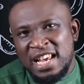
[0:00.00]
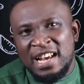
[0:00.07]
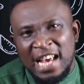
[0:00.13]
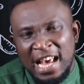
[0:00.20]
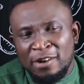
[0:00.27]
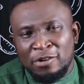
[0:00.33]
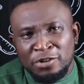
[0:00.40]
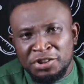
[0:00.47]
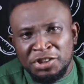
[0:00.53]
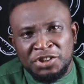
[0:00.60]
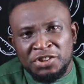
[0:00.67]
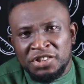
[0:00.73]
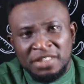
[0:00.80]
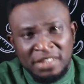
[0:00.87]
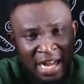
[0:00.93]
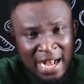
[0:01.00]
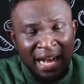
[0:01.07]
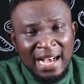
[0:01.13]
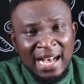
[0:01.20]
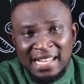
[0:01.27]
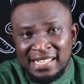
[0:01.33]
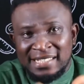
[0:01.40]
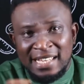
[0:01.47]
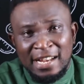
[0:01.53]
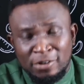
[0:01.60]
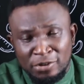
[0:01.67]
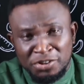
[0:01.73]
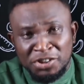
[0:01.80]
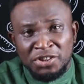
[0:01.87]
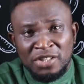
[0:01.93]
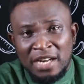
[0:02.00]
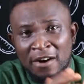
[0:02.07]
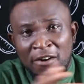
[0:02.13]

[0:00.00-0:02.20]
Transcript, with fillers: air conditioning. Our car is air conditioned.